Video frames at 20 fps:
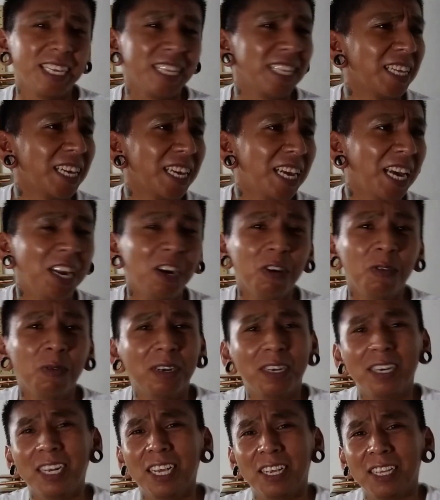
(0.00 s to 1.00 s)
I don't
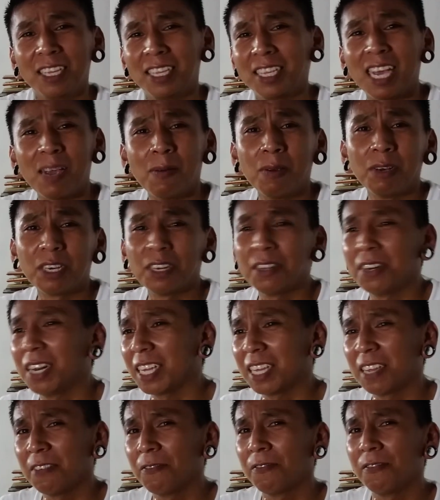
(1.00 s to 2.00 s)
want to like damage it.
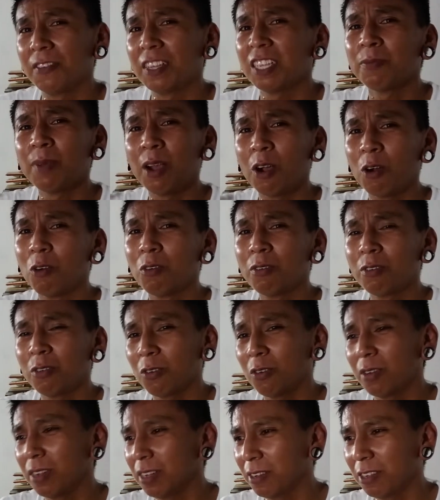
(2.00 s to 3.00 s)
Like if it's my
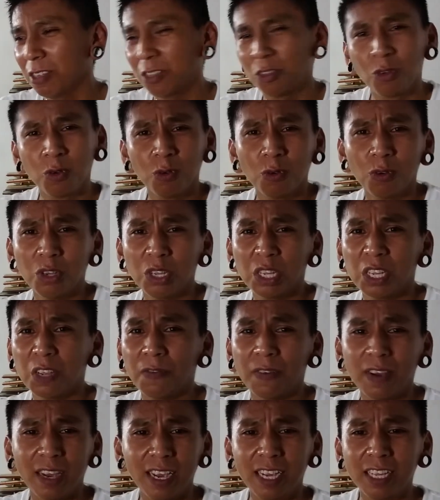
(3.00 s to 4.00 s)
own tools,
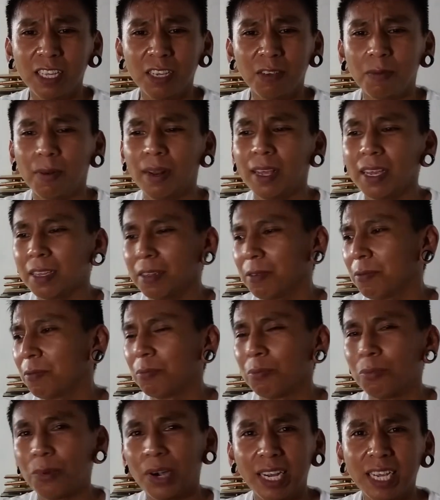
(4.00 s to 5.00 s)
if I end up like
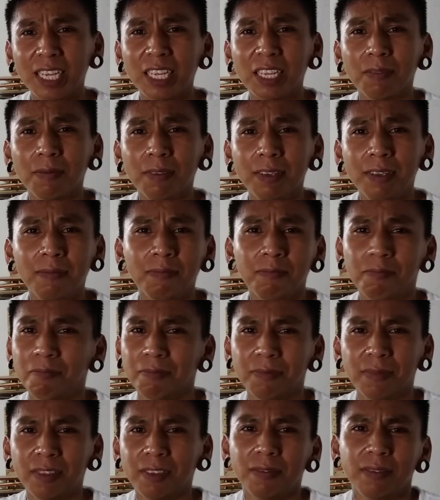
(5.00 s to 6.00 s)
breaking something,
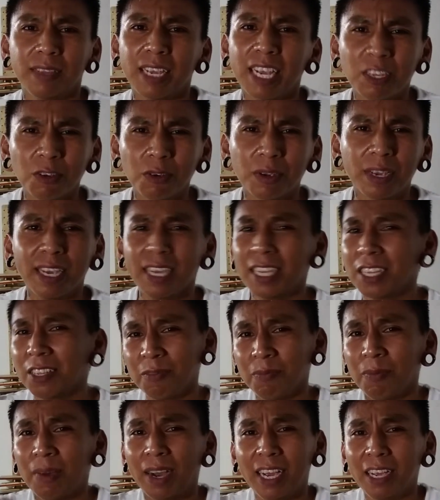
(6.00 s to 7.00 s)
that's okay.
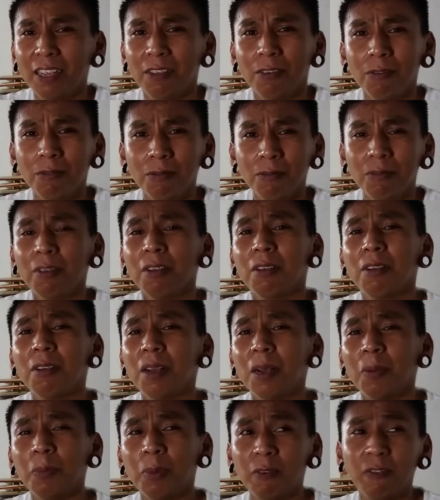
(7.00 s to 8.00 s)
It's my own.
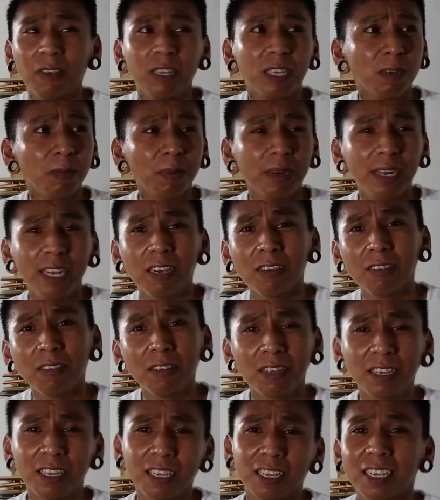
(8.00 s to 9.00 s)
But if it's somebody
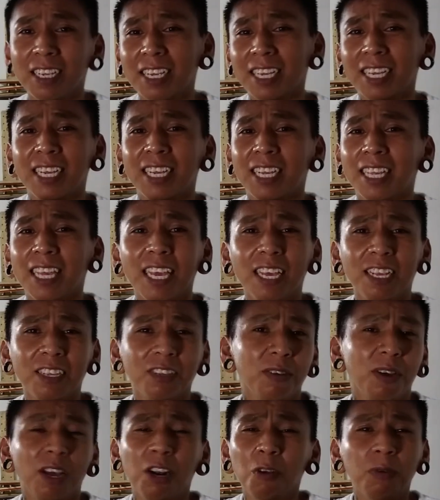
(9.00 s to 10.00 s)
else, yeah,
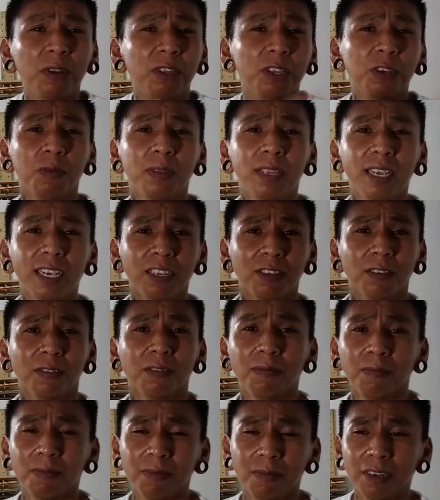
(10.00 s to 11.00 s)
so I don't want to deal with that.
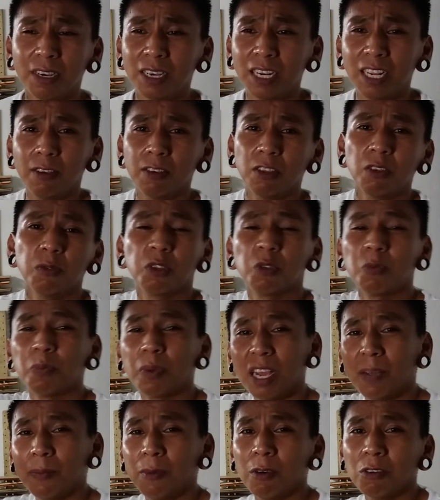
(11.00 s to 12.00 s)
So luckily I was able to
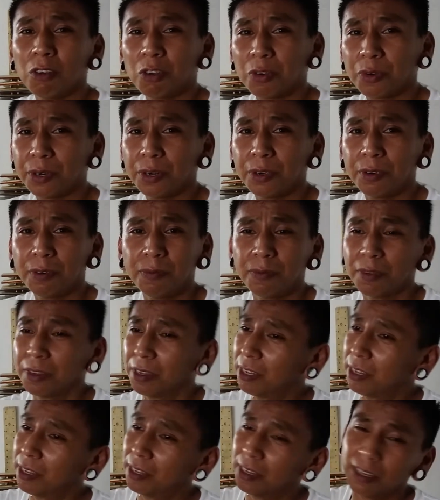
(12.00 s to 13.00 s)
buy my own drill,
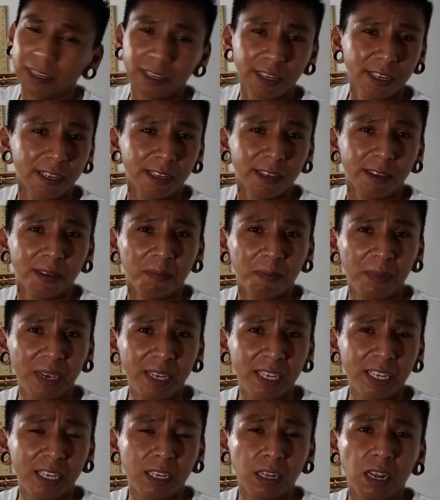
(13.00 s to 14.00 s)

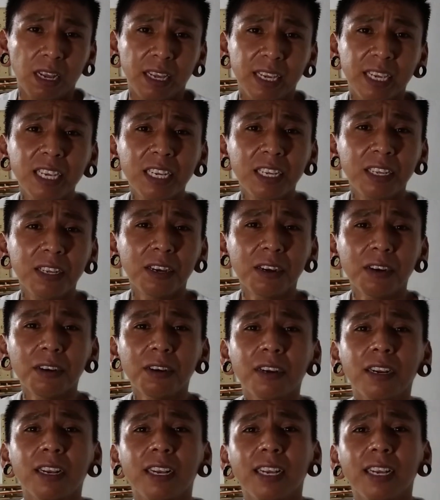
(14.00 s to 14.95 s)
make this a lot easier.